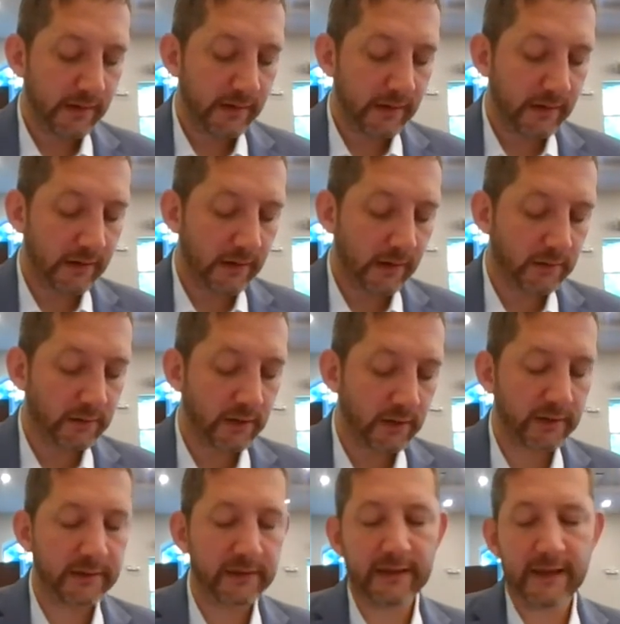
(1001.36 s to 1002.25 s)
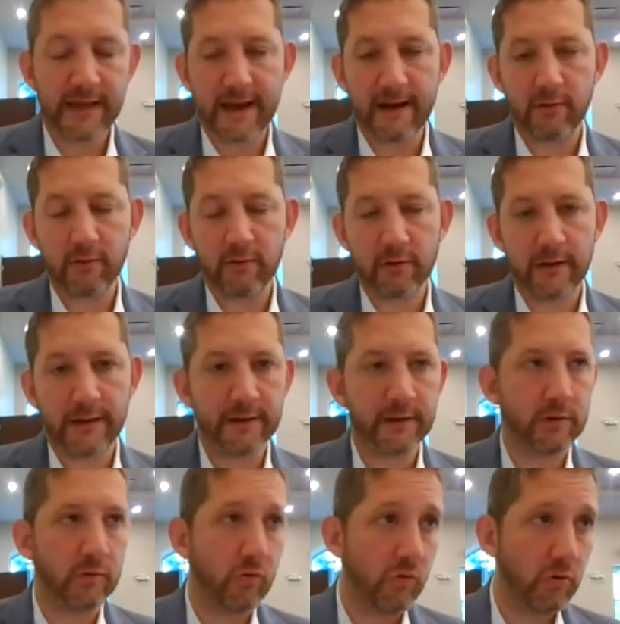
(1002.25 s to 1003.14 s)
a halachic hour and
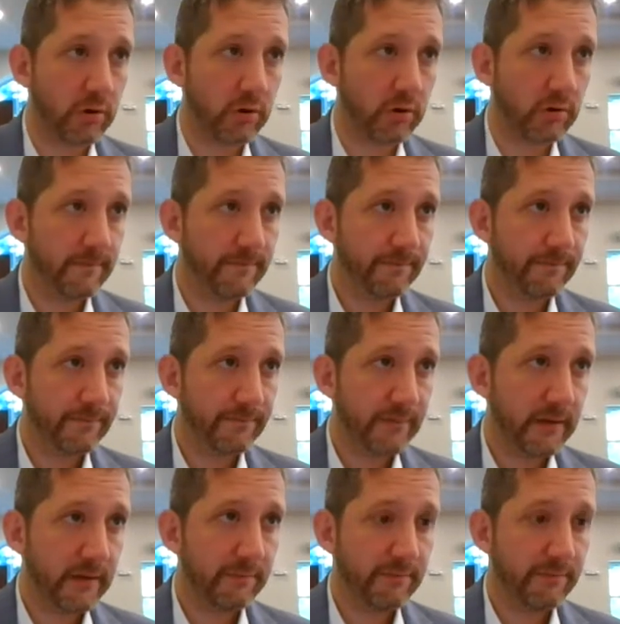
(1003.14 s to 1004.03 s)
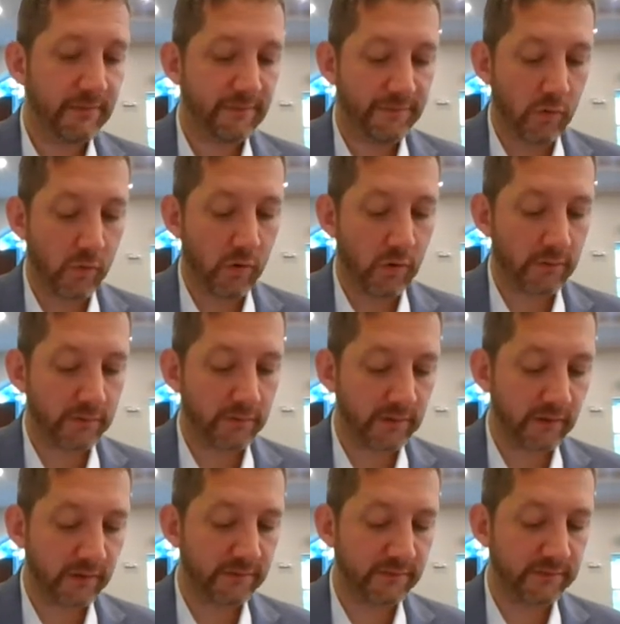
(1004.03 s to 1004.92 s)
a quarter before
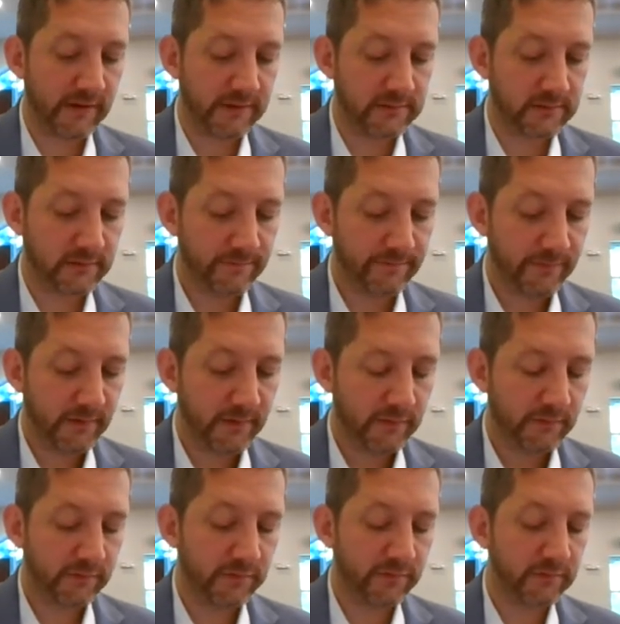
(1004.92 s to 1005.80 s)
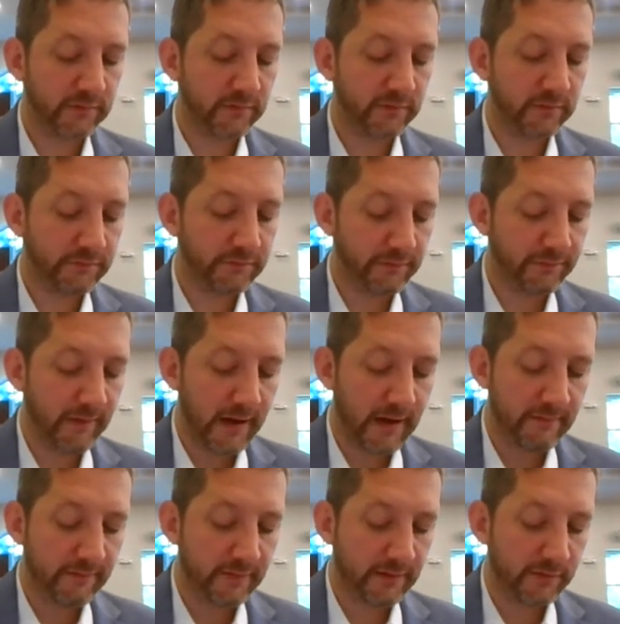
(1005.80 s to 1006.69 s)
sunset. So
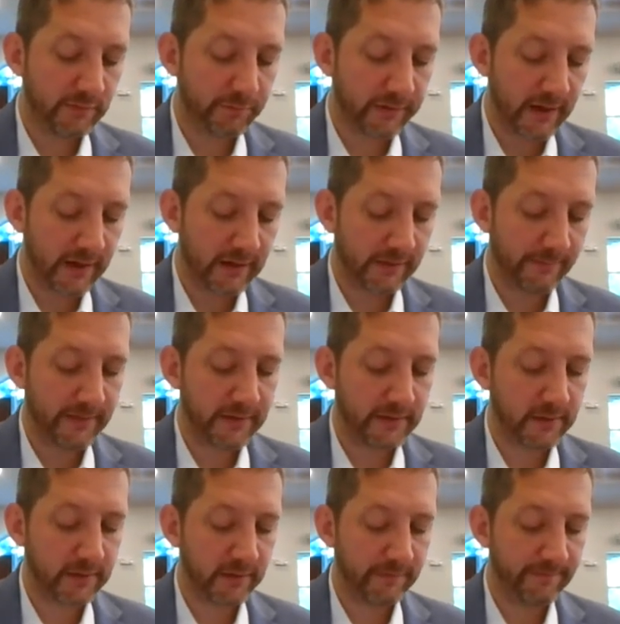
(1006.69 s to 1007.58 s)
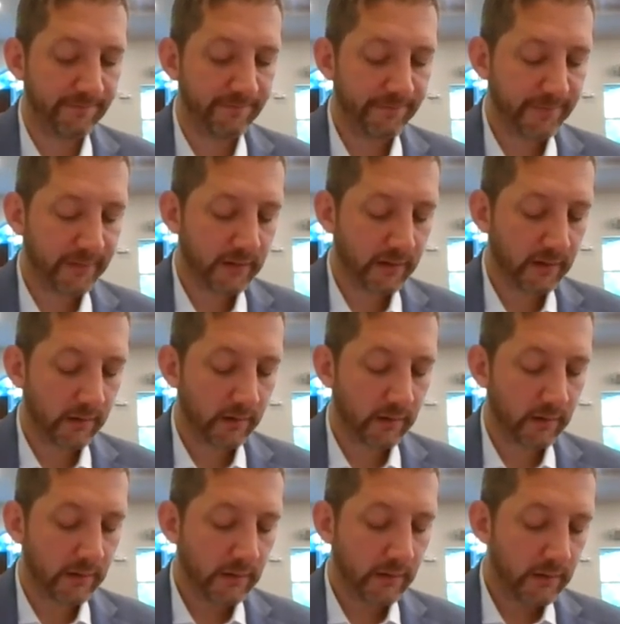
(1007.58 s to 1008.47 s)
6:55 is plag hamincha.
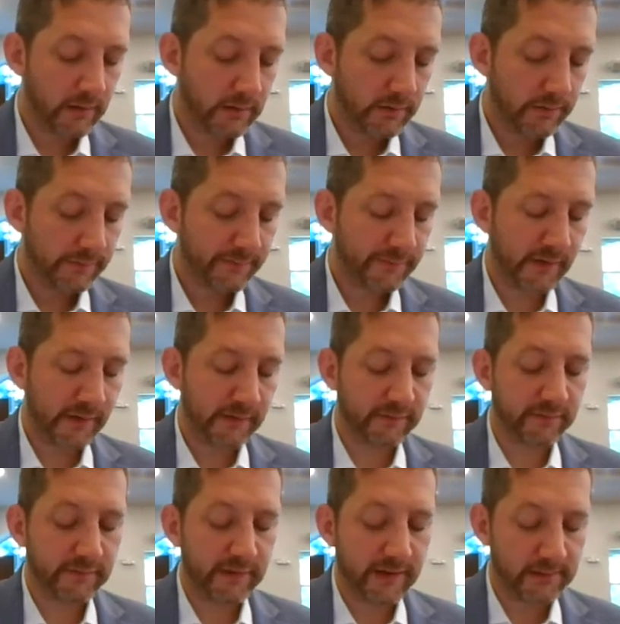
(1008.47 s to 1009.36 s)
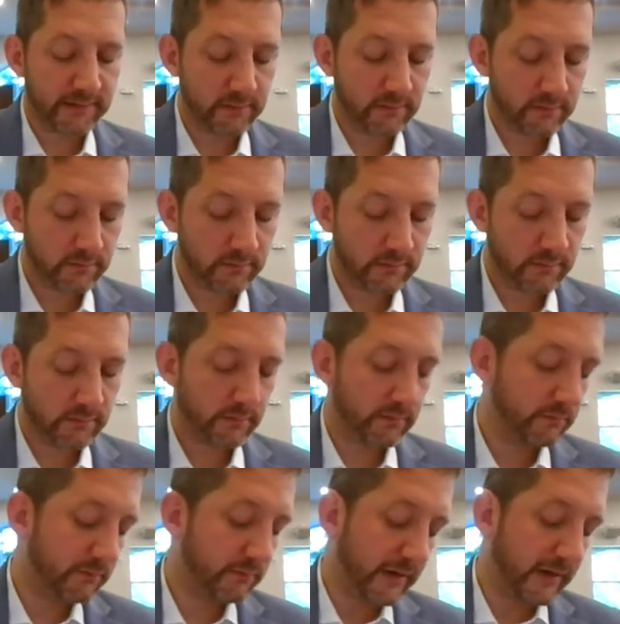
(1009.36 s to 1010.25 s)
Sunset
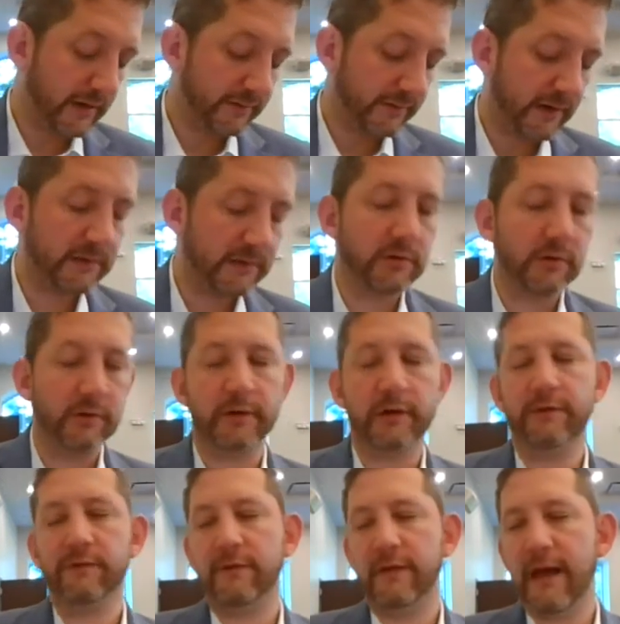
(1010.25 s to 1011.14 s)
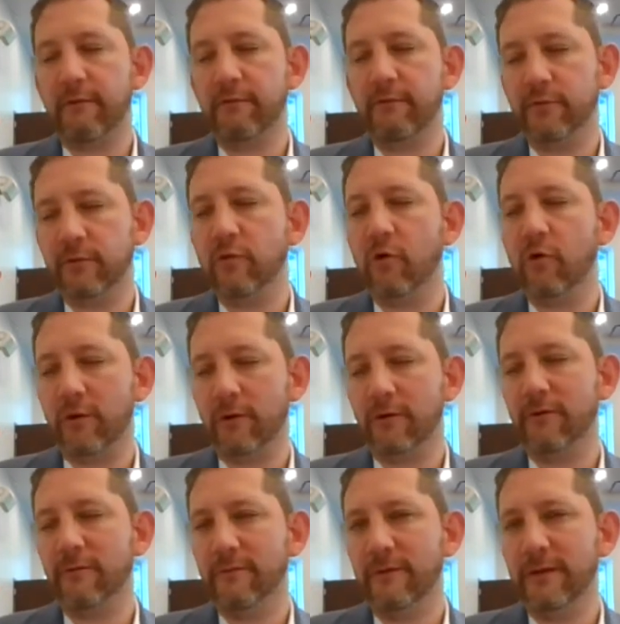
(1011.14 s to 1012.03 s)
today is 8:30 because the hours are
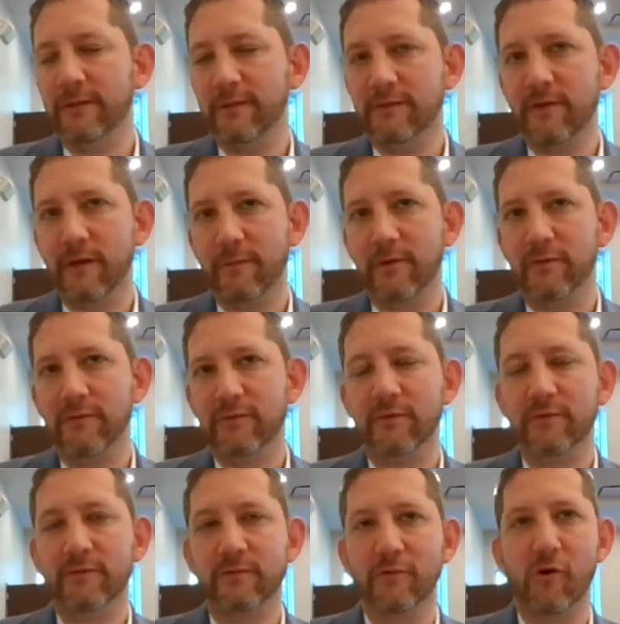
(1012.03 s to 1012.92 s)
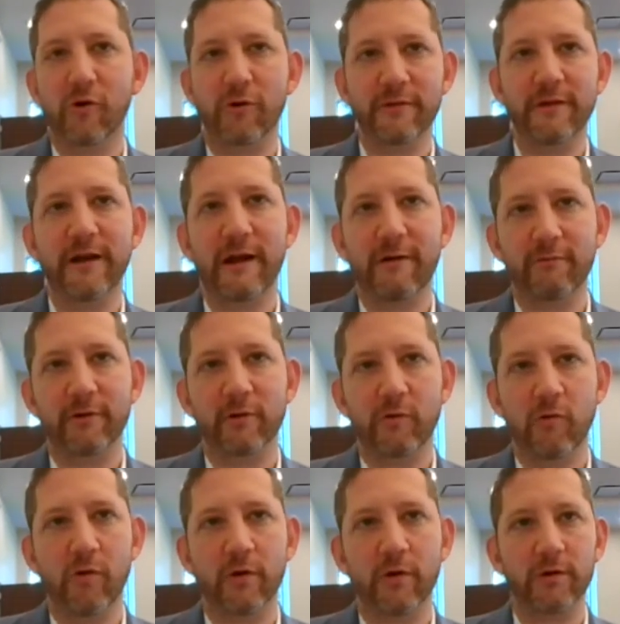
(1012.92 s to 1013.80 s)
longer in the summer. So it's longer than an hour and a
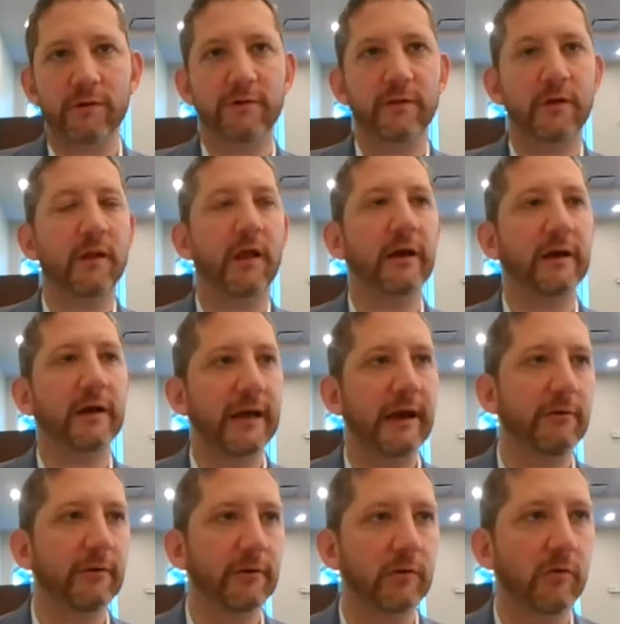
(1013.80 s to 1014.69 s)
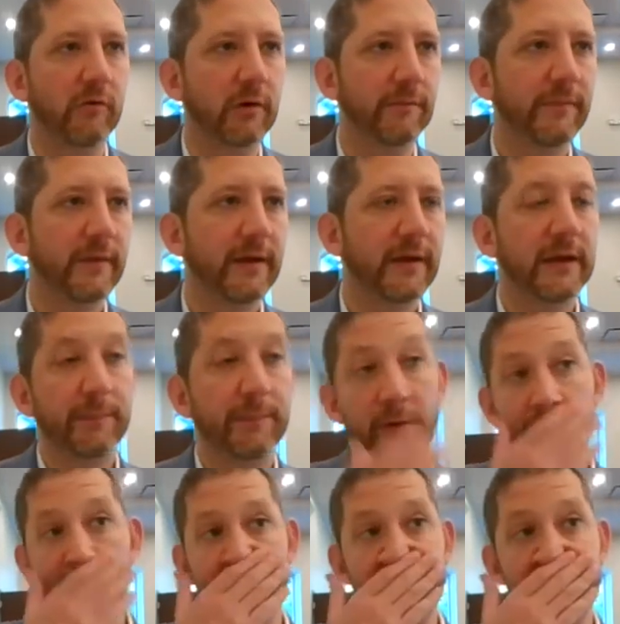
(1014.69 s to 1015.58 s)
quarter. It's a halachic hour and a quarter. In a
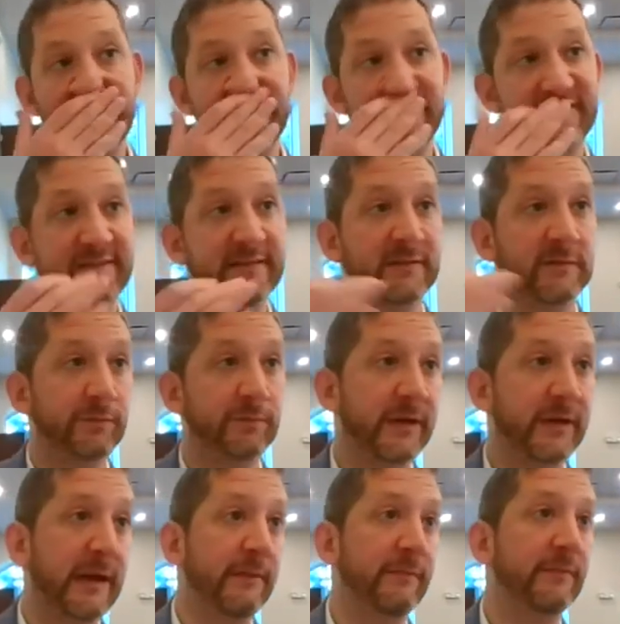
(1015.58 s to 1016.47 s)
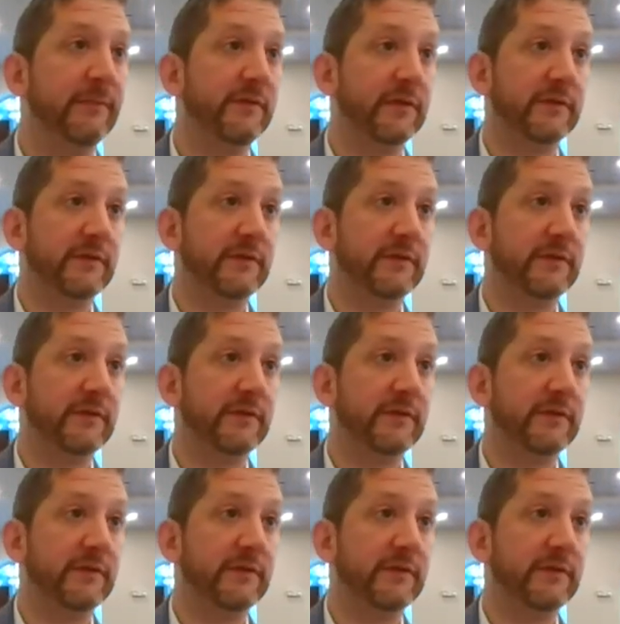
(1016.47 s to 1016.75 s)
perfect day, it's 6 a.m.